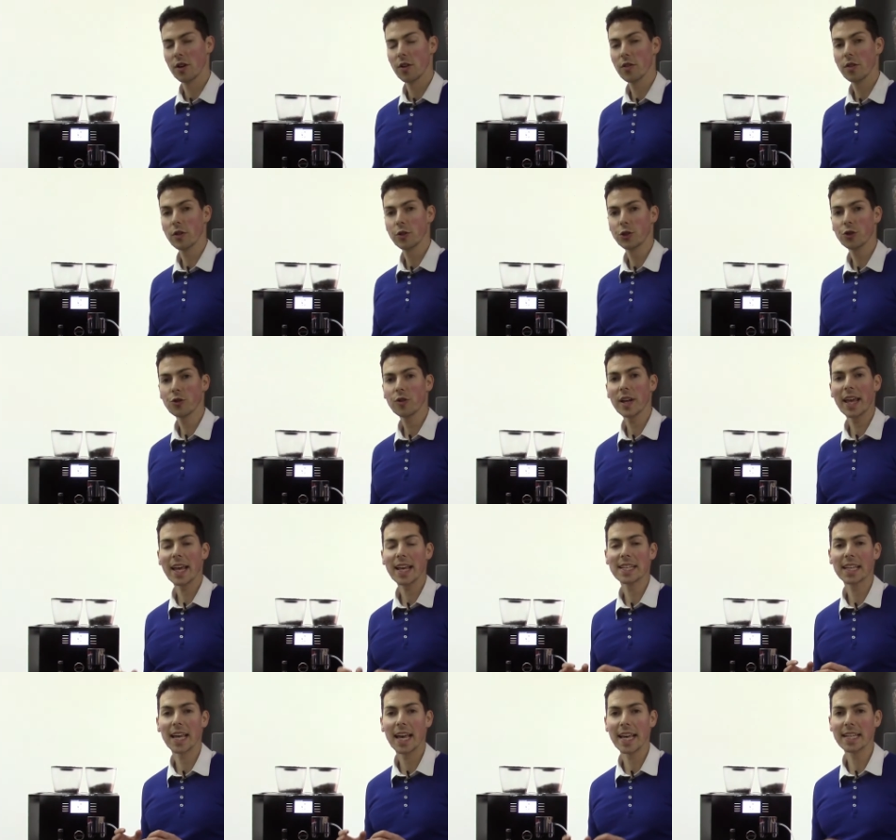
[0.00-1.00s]
the Jura
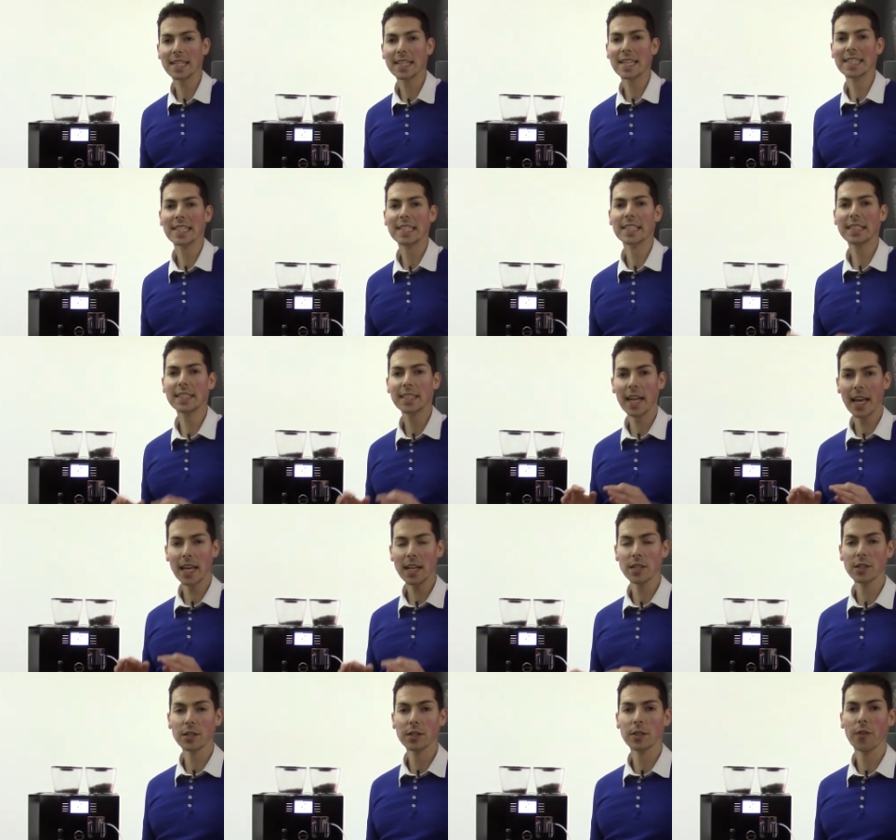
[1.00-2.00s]
X8 is
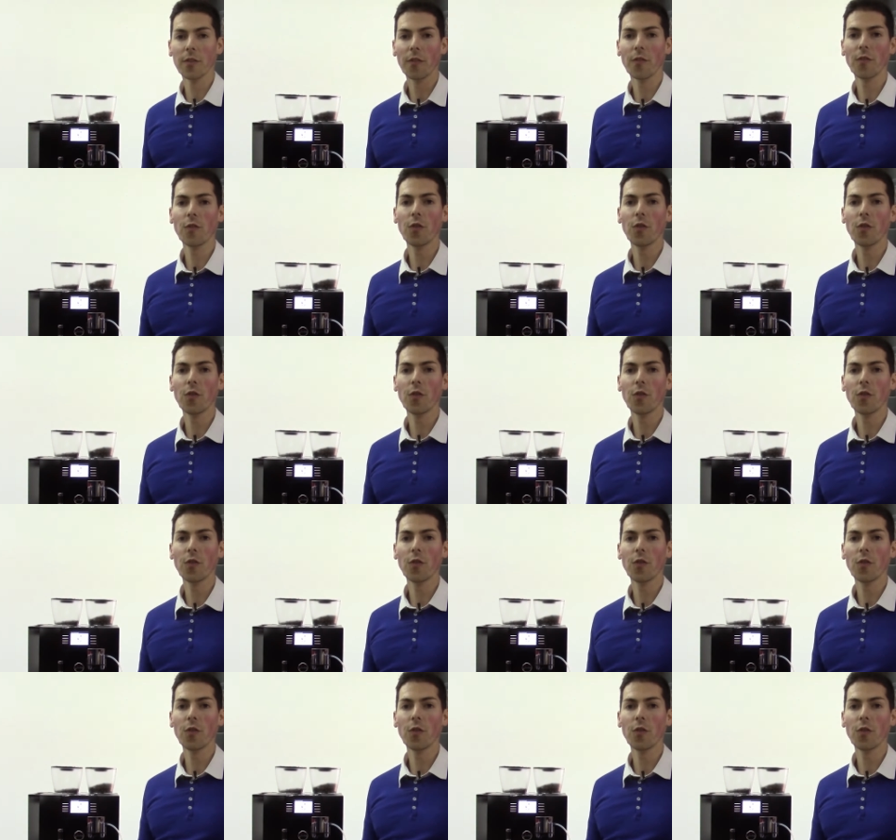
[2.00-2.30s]
intended